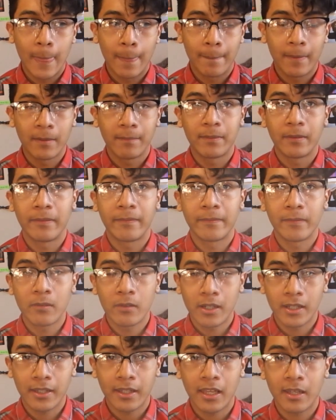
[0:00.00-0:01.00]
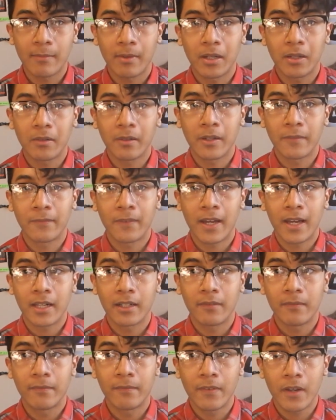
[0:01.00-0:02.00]
But before I came out, I've
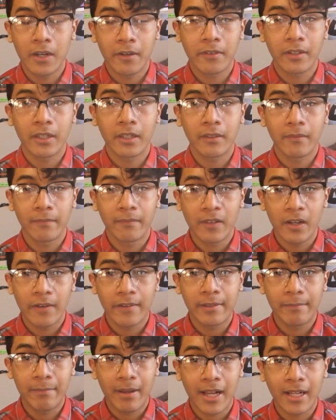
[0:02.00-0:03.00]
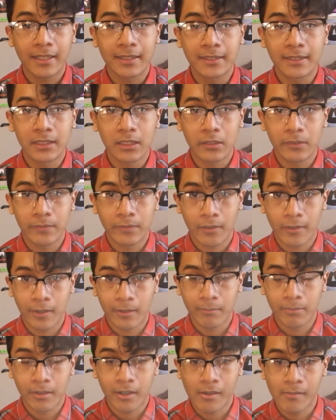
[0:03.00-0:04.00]
had a very, very bad
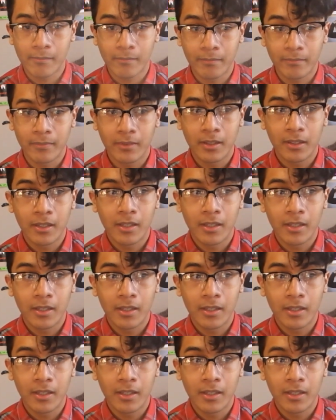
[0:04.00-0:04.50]
self-harm problem.